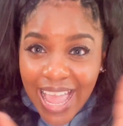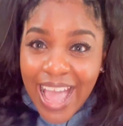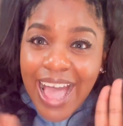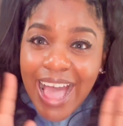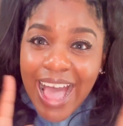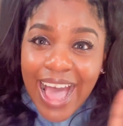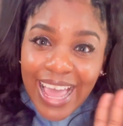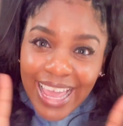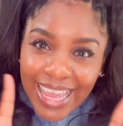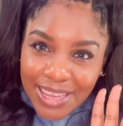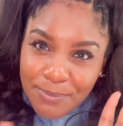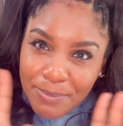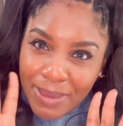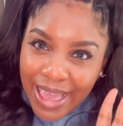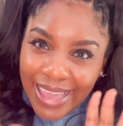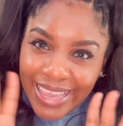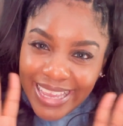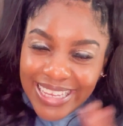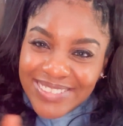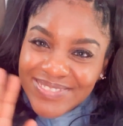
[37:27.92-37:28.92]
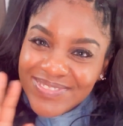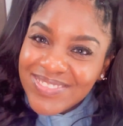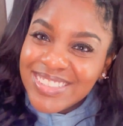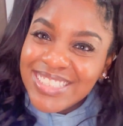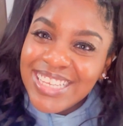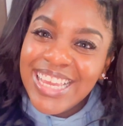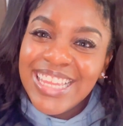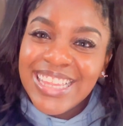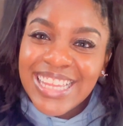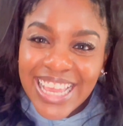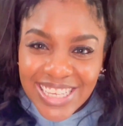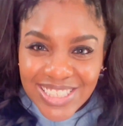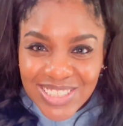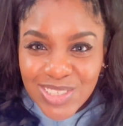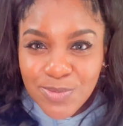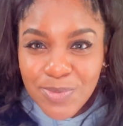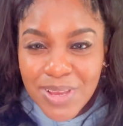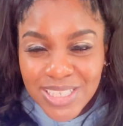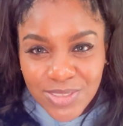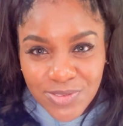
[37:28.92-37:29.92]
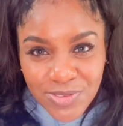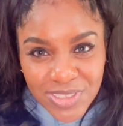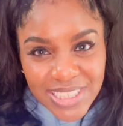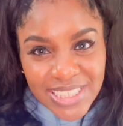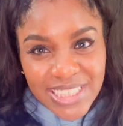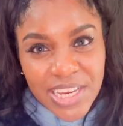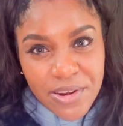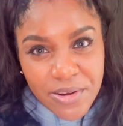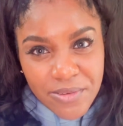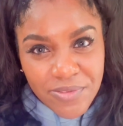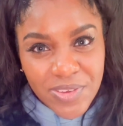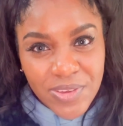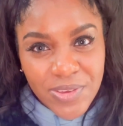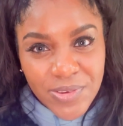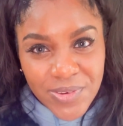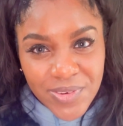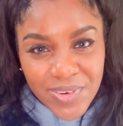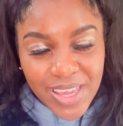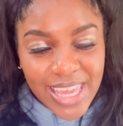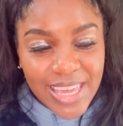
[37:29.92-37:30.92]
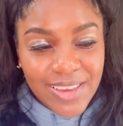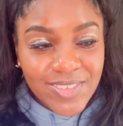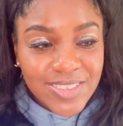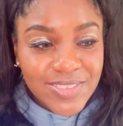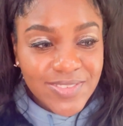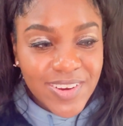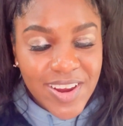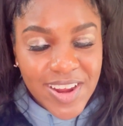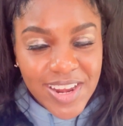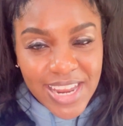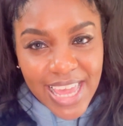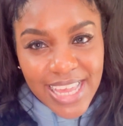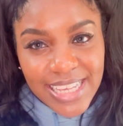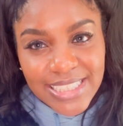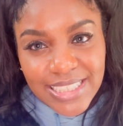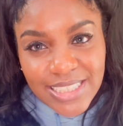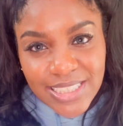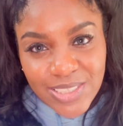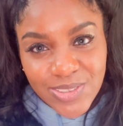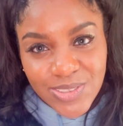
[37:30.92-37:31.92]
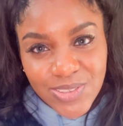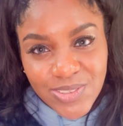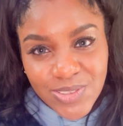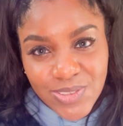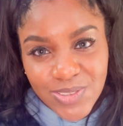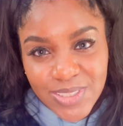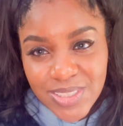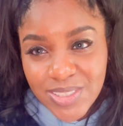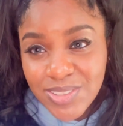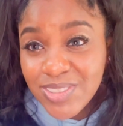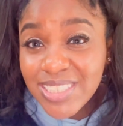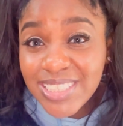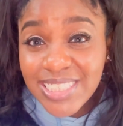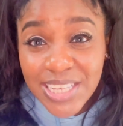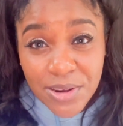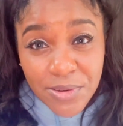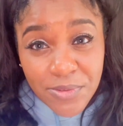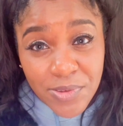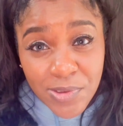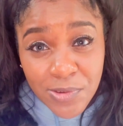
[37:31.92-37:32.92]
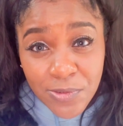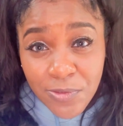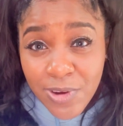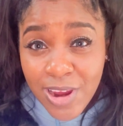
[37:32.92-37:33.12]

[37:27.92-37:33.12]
Hi, bye. Thank you so much for this interview. It was very nice to do this interview for